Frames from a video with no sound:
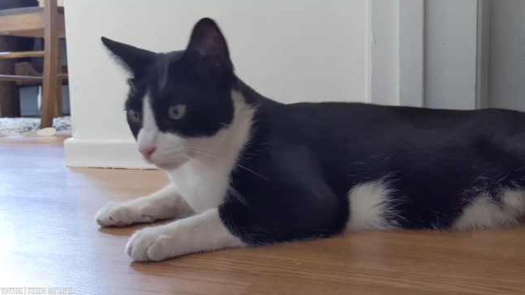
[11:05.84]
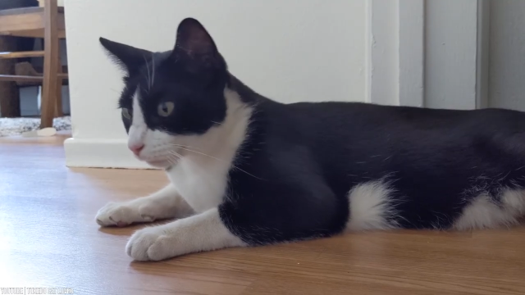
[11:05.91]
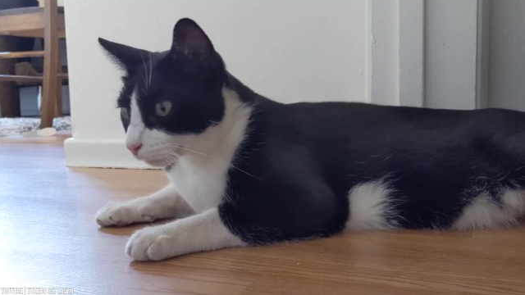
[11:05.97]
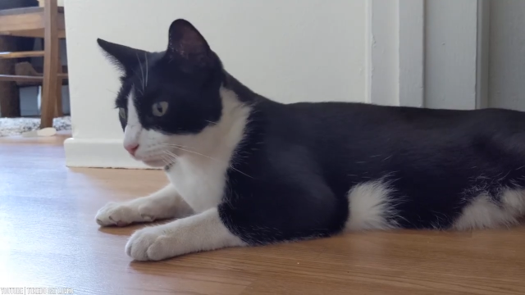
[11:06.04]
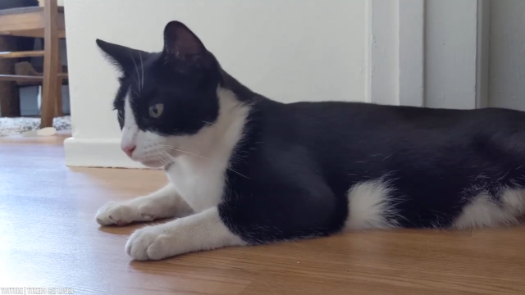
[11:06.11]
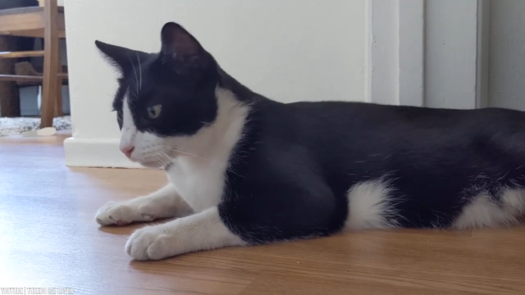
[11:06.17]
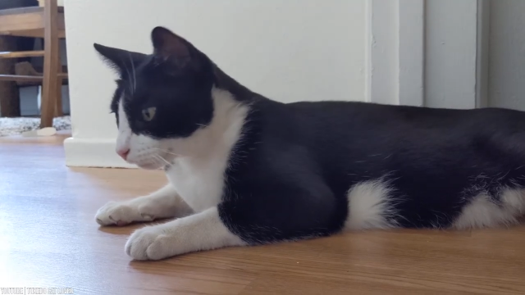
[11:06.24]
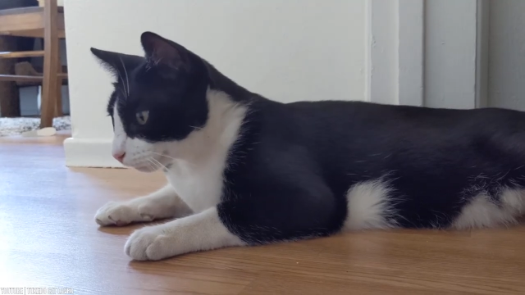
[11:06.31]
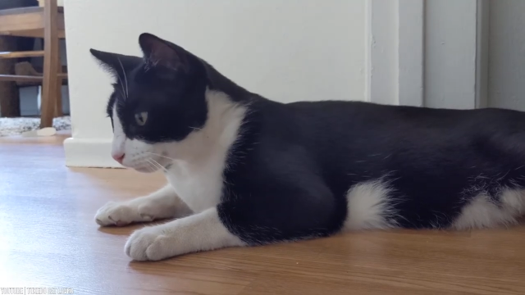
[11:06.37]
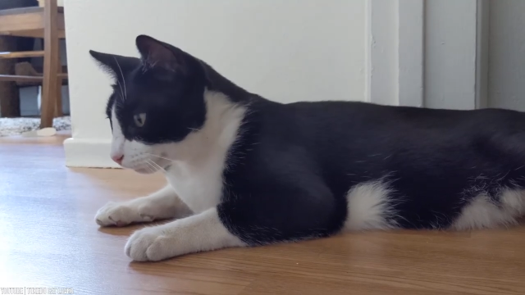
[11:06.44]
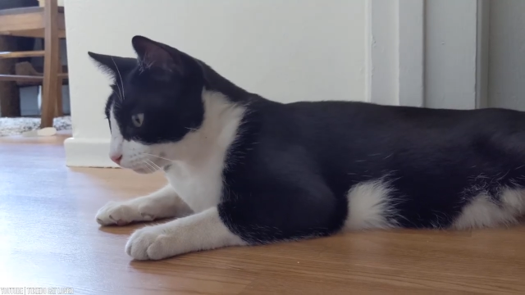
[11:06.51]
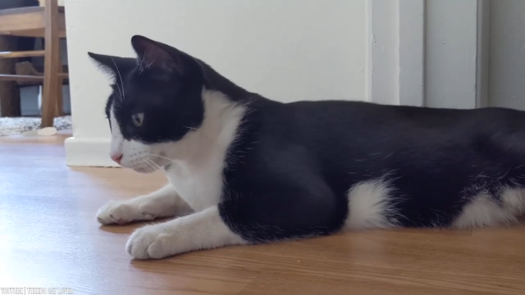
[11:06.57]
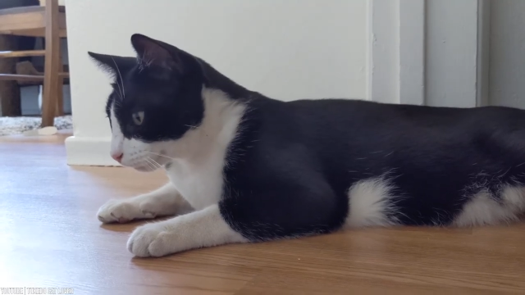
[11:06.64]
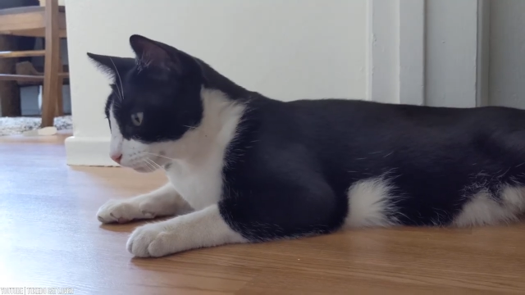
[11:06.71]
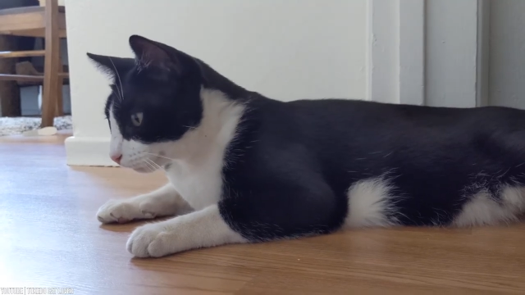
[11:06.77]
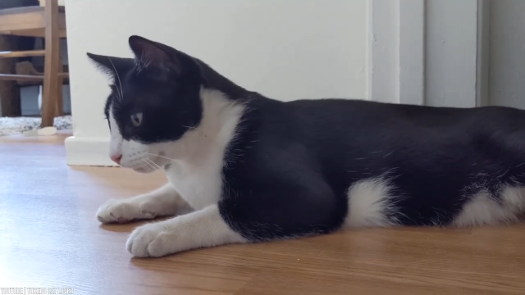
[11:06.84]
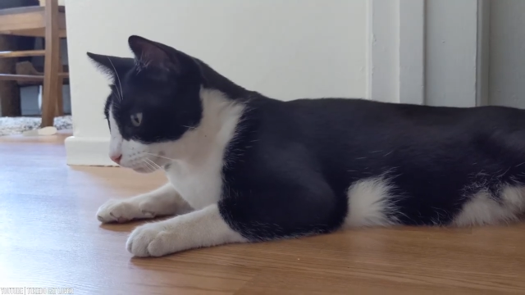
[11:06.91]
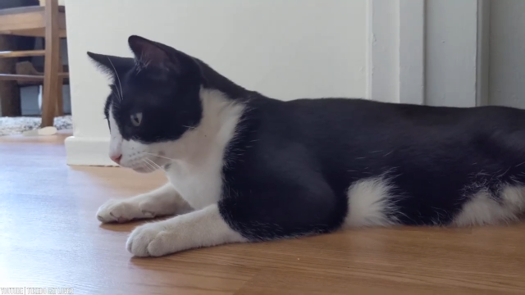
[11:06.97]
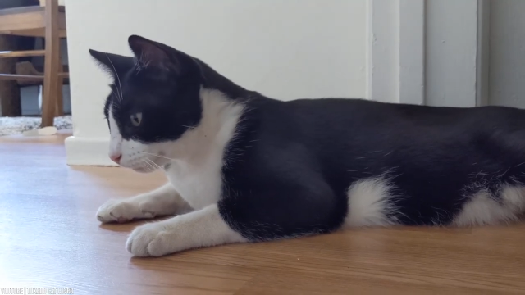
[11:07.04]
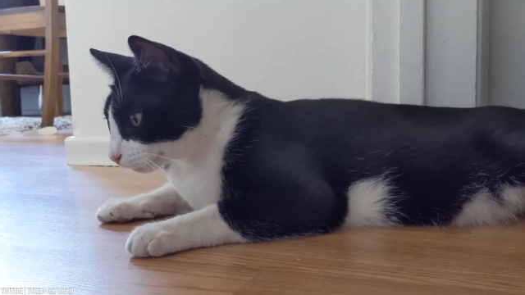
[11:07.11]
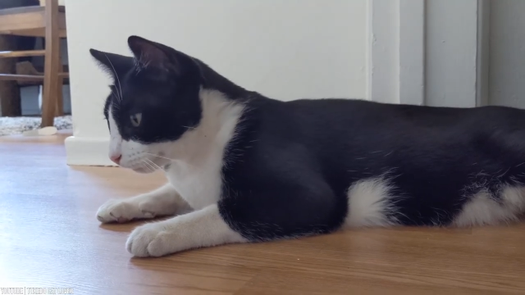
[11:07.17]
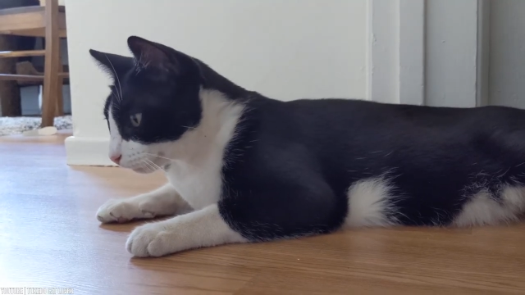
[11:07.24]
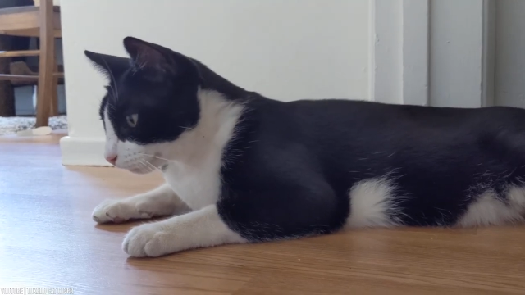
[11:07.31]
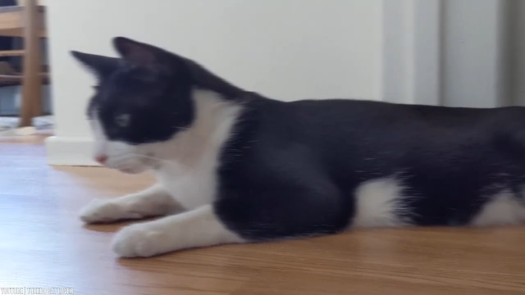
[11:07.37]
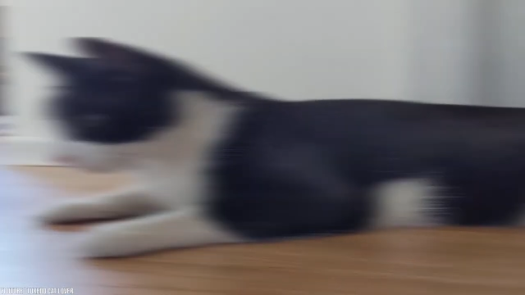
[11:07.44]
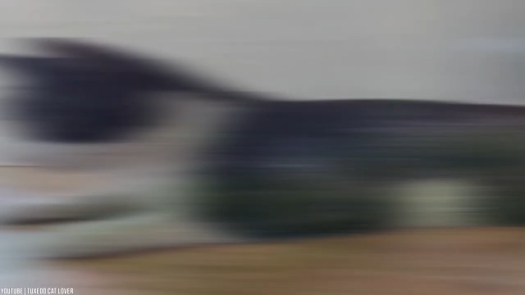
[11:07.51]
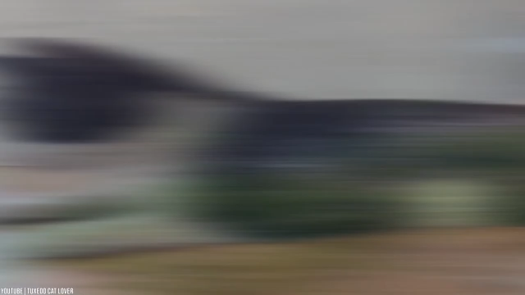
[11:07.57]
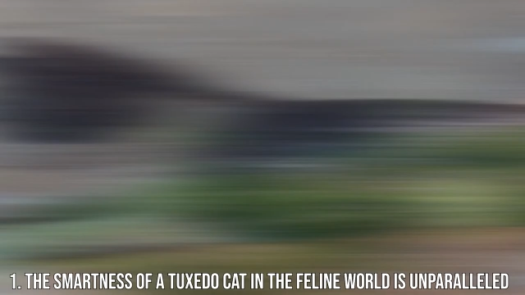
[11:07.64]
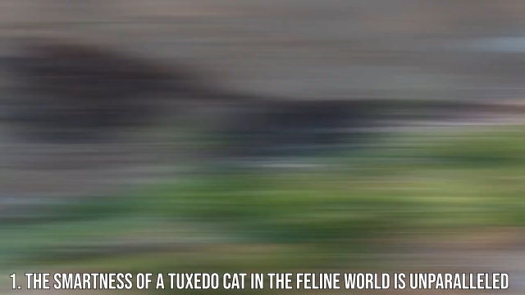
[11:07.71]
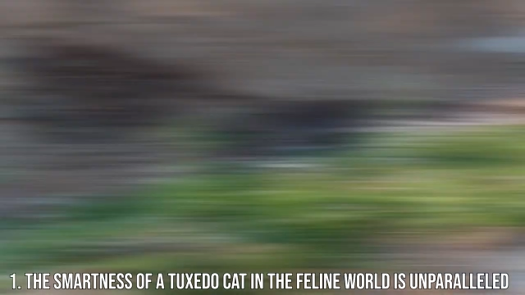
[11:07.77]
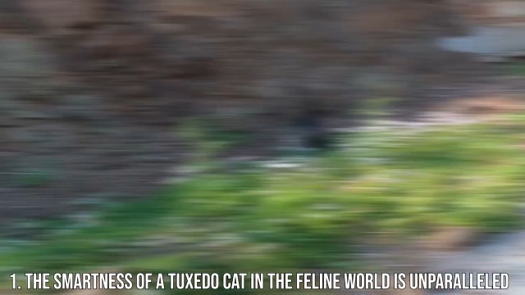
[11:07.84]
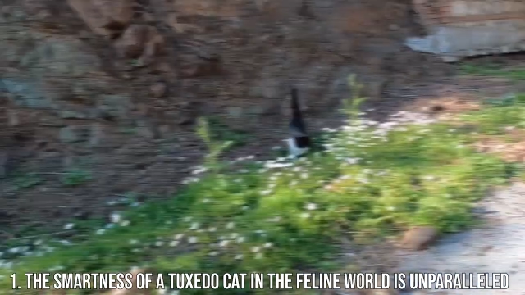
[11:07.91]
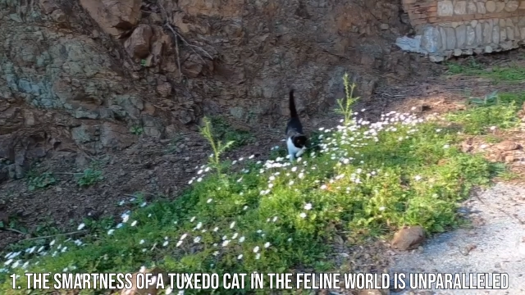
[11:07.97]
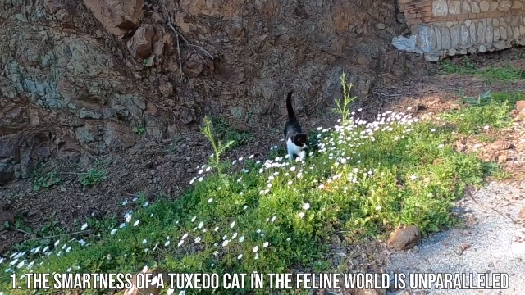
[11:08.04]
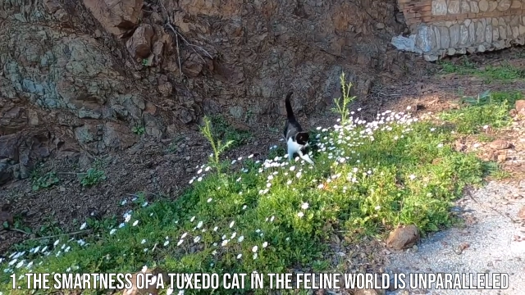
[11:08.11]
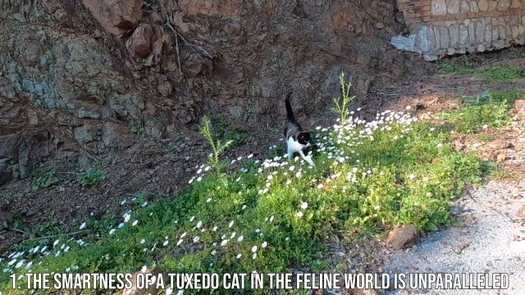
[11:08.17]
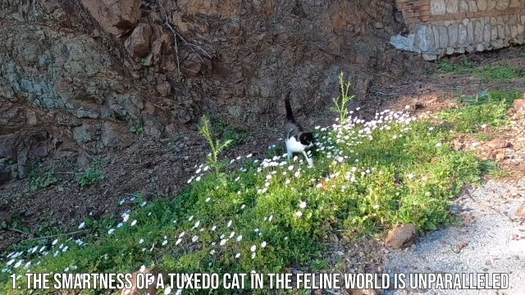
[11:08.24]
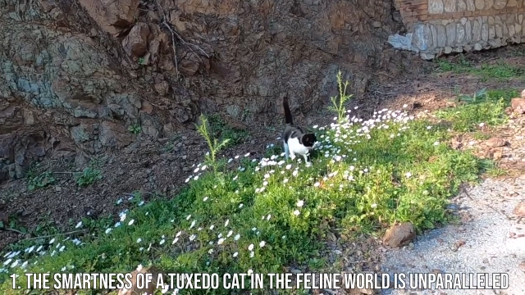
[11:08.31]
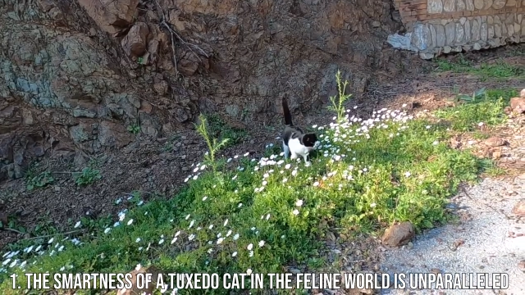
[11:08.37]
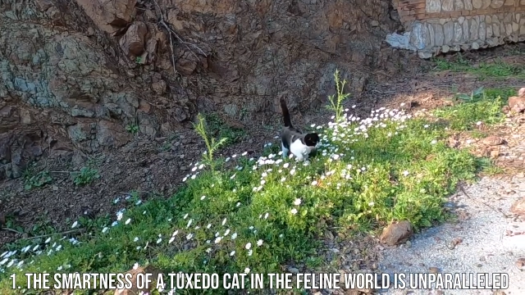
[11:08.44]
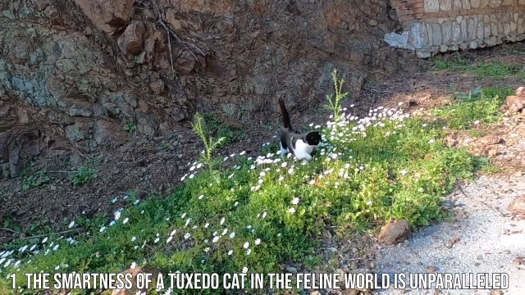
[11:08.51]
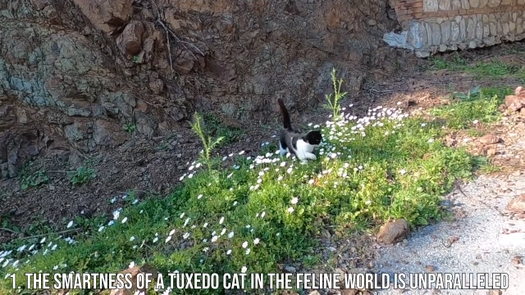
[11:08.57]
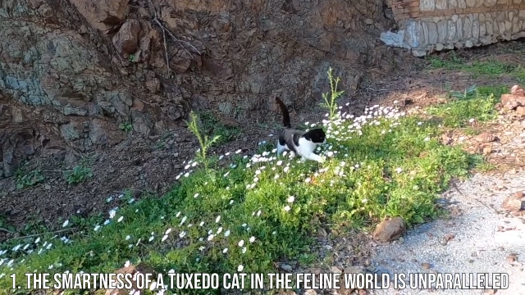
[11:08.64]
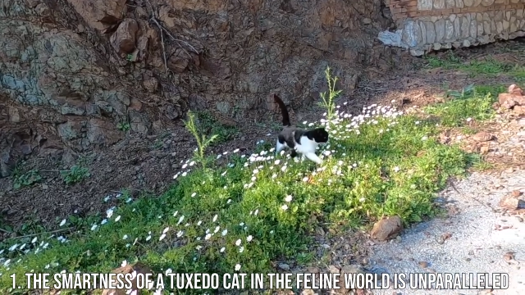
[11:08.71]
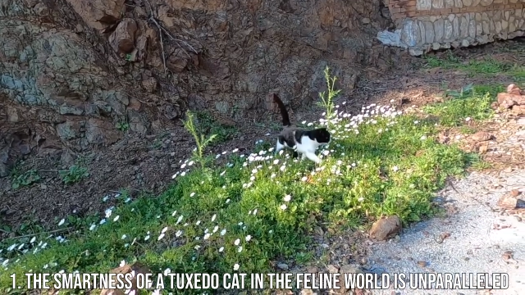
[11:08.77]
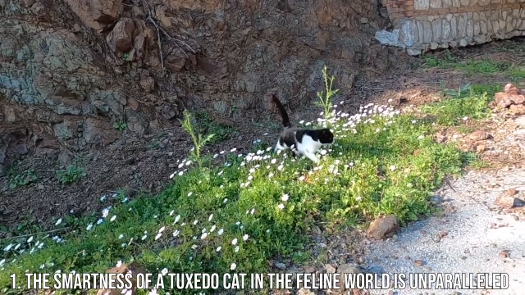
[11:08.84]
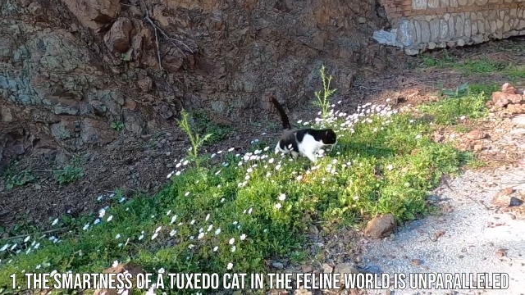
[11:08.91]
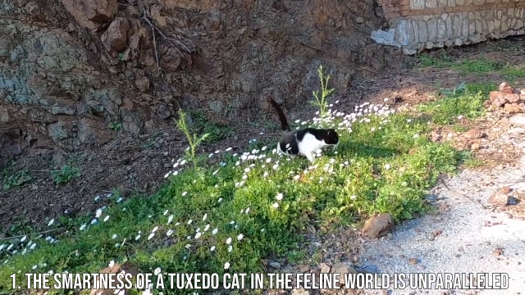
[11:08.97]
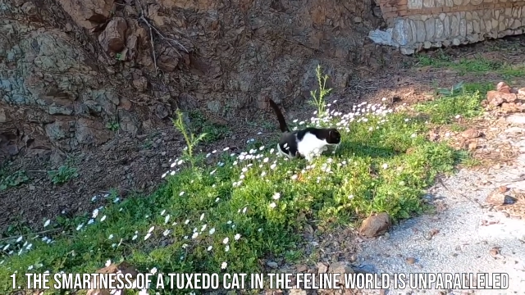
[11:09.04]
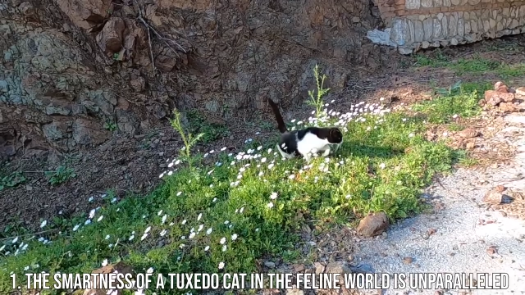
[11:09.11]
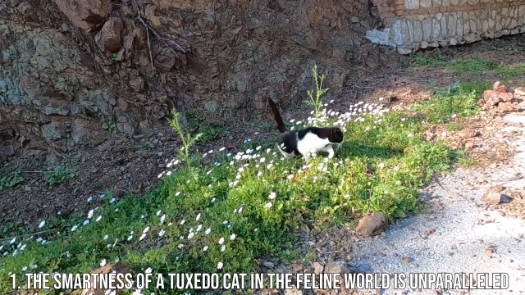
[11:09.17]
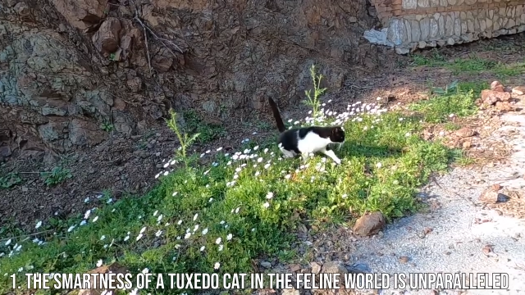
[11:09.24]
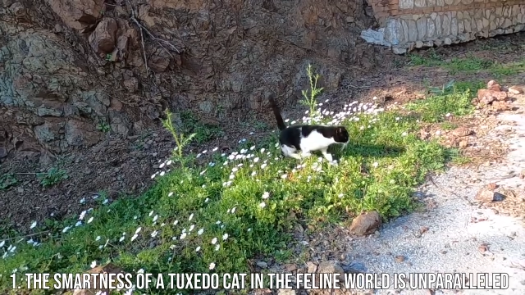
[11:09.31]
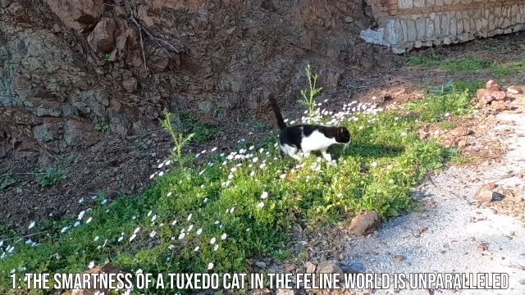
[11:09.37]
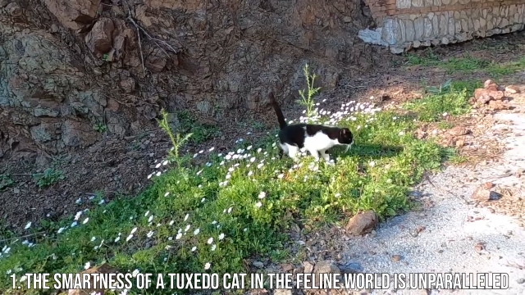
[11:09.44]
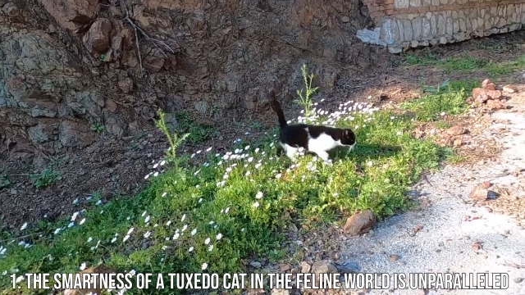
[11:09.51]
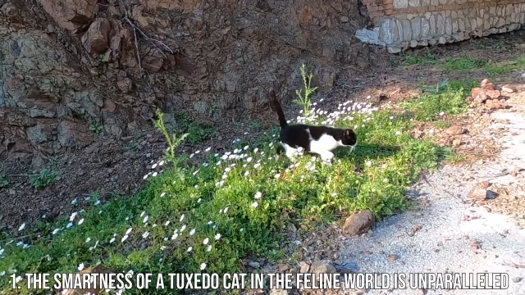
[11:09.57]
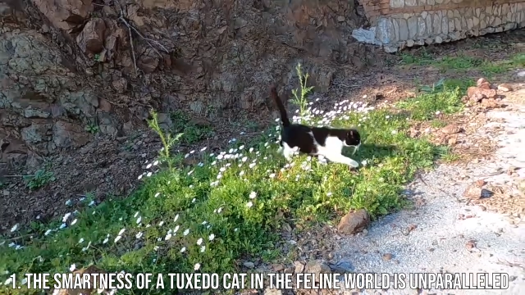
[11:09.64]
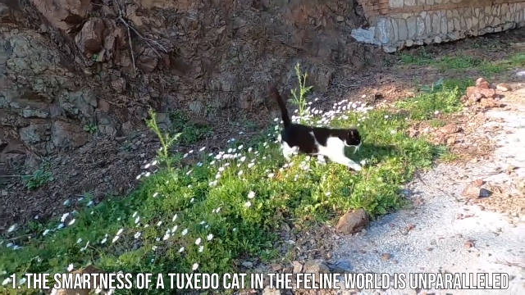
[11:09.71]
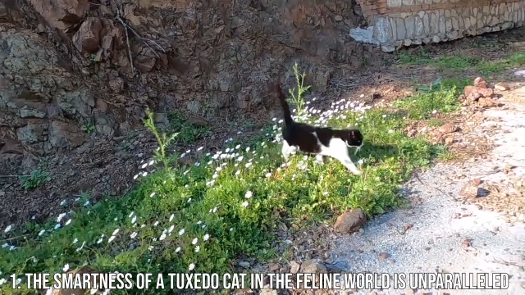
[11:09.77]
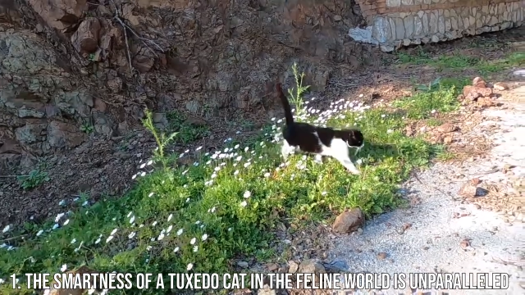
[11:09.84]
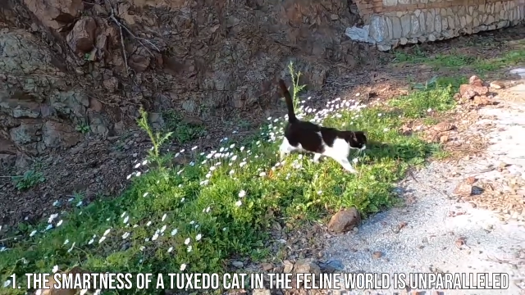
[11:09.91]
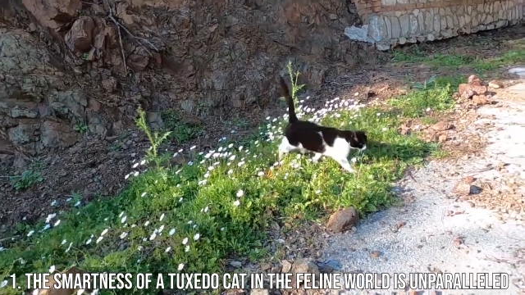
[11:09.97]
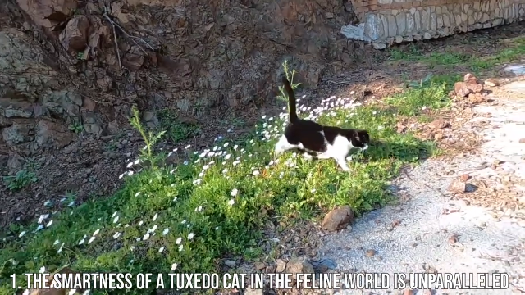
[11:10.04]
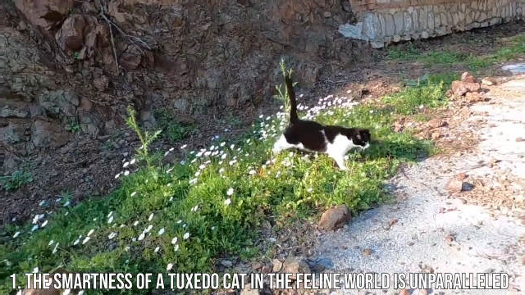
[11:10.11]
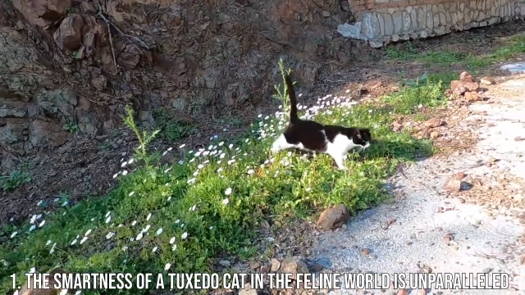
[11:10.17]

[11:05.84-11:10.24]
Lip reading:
No face is visible, so there are no lips to read.